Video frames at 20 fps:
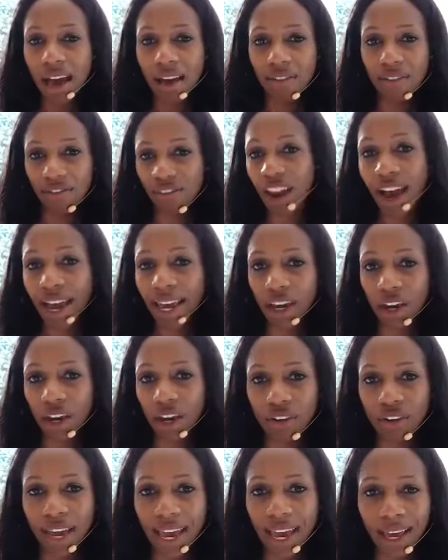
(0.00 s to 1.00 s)
flying
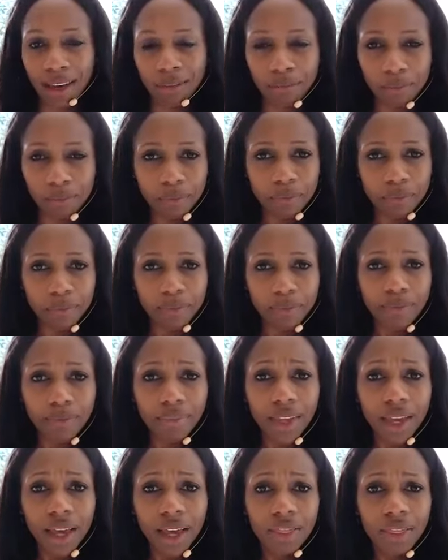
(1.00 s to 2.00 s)
career,
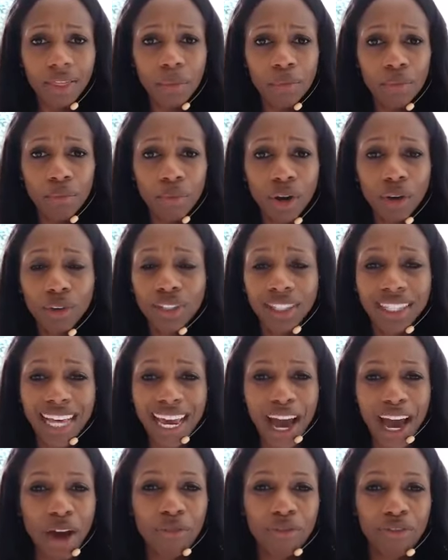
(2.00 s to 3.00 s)
the most
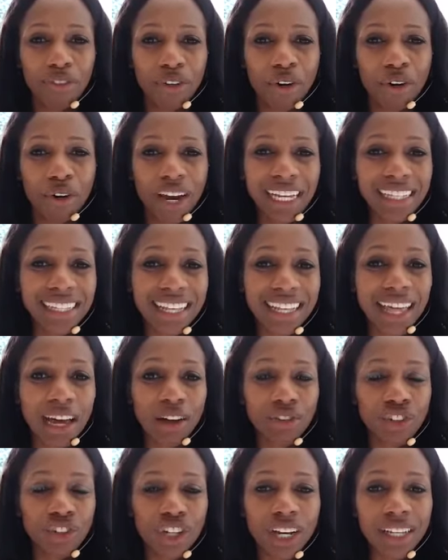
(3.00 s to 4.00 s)
they hope for is that
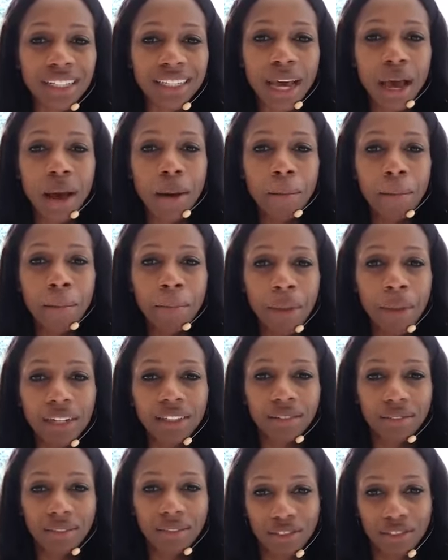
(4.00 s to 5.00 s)
they'll just
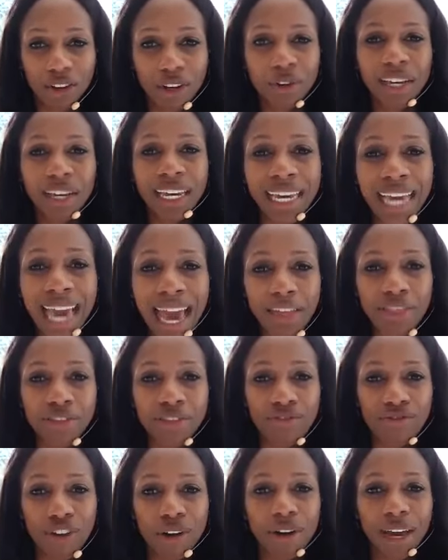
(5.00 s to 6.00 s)
muddle through, get
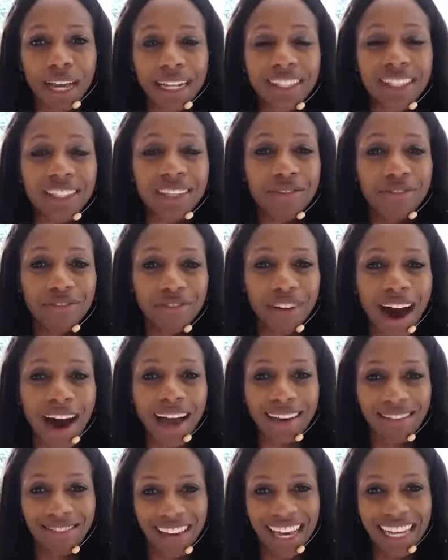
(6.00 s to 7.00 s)
through it,
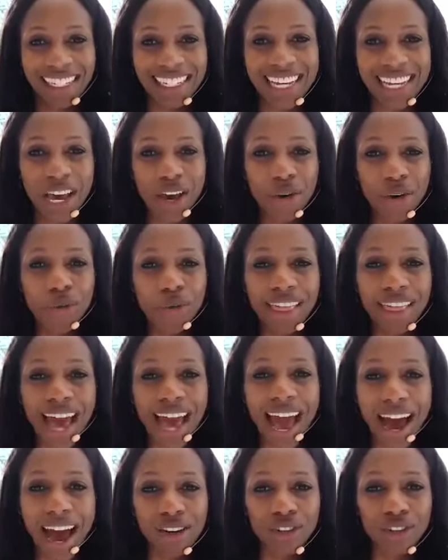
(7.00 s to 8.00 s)
survive it
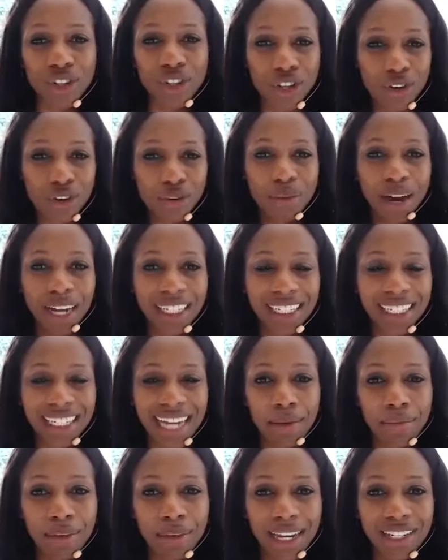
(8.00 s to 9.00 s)
without too much
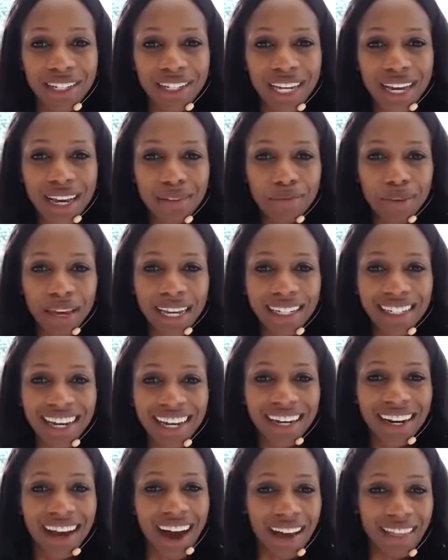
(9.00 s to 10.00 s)
damage being
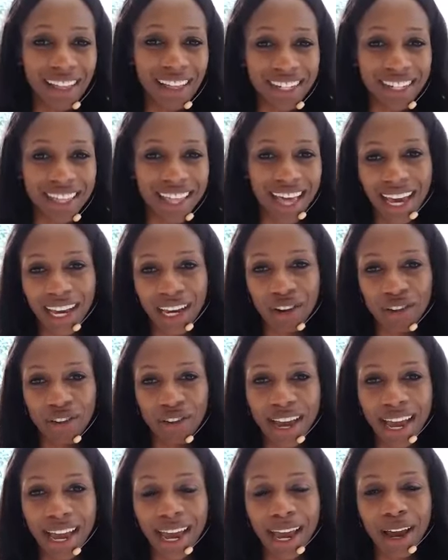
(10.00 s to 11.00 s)
done either to their
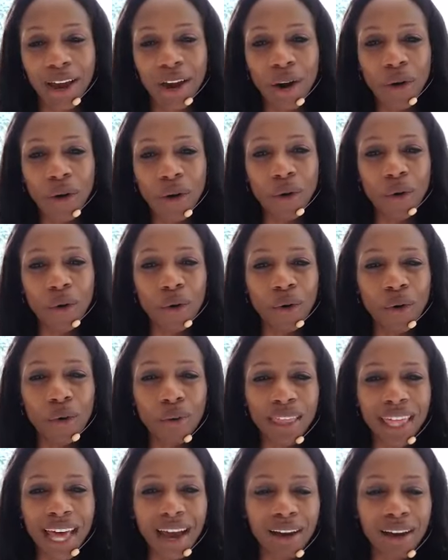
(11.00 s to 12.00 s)
career or
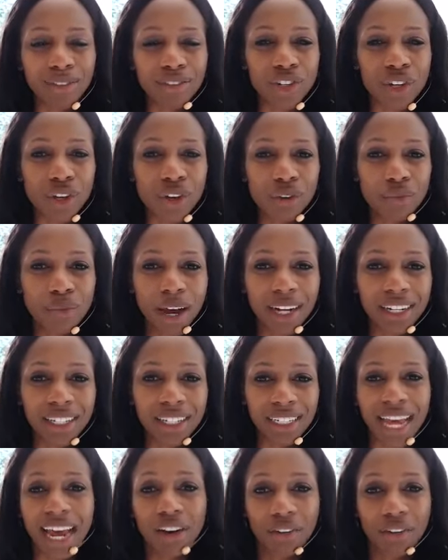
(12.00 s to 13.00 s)
without too much
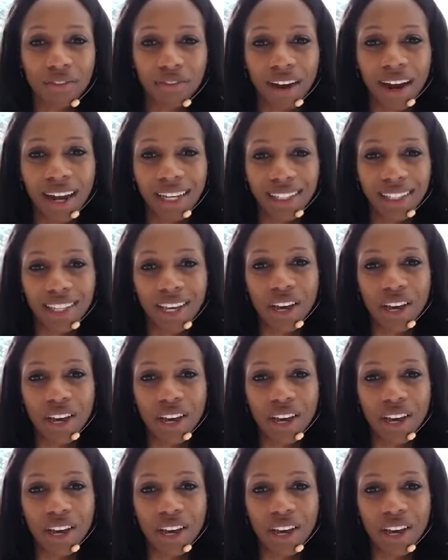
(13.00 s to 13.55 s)
sacrifice